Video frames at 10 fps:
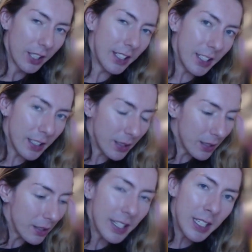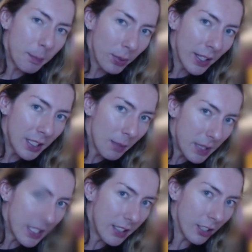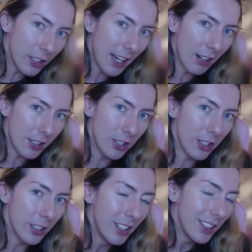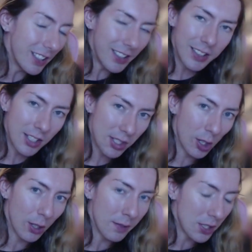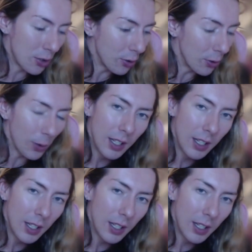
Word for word: He, he played the Mii Gunner character. He deserves to